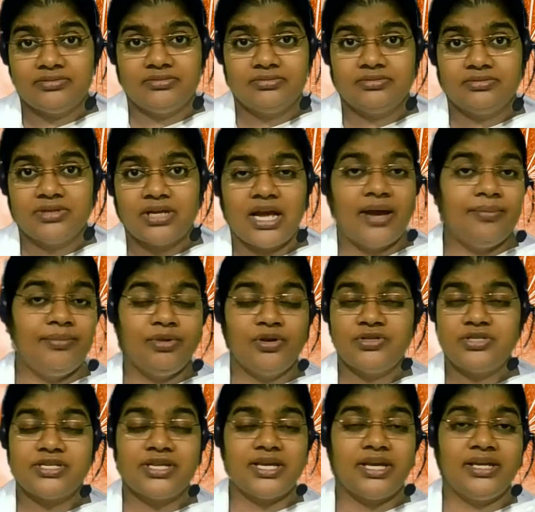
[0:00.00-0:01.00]
I'm not
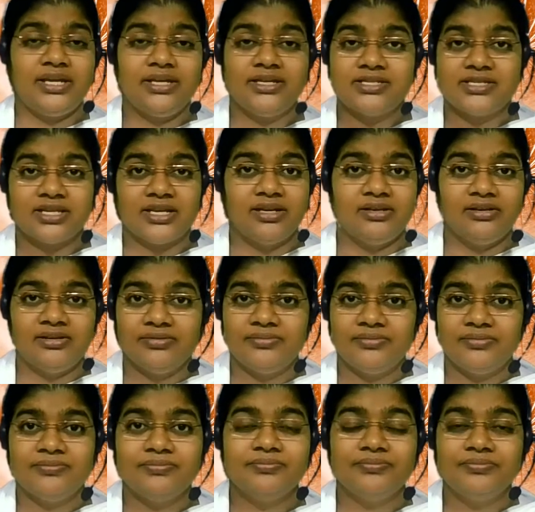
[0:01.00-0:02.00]
saying skill.
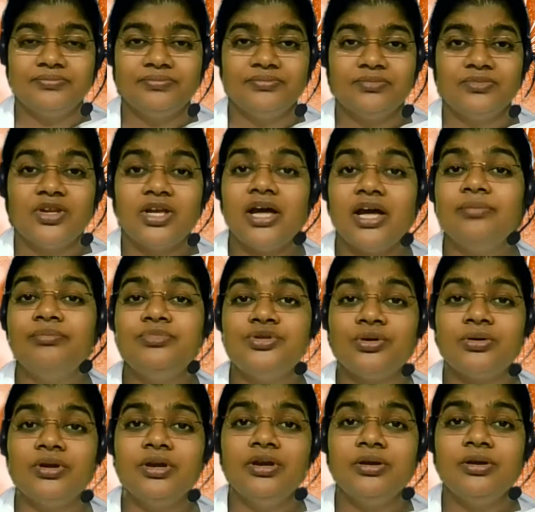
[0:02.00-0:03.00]
I'm
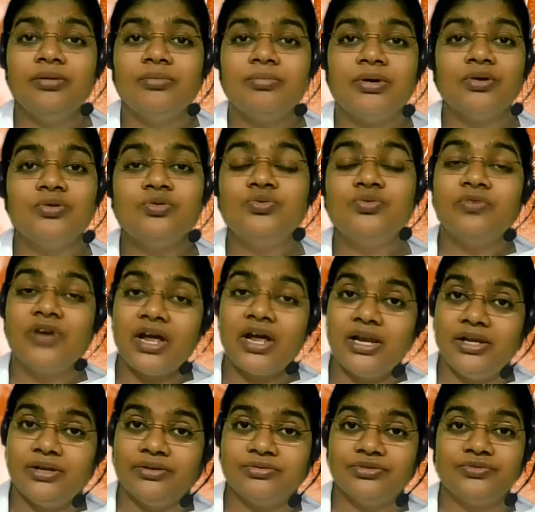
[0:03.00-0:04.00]
talking about
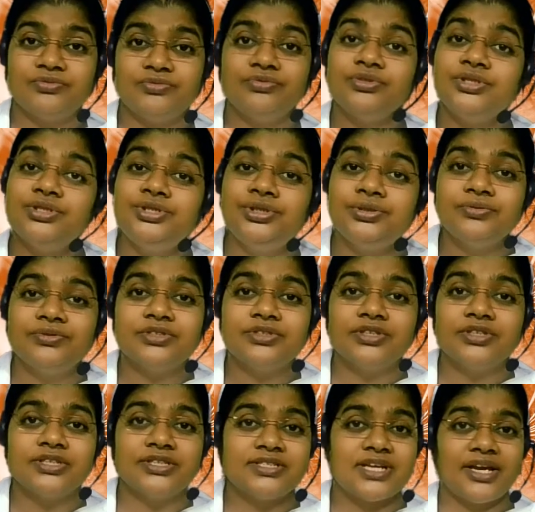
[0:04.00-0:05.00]
values, virtues
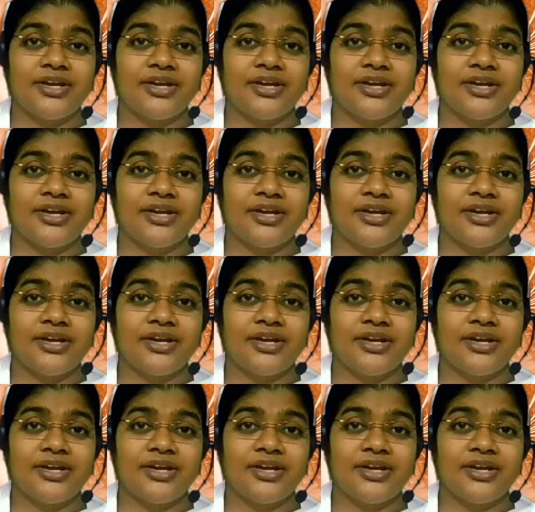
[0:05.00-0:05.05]
inside.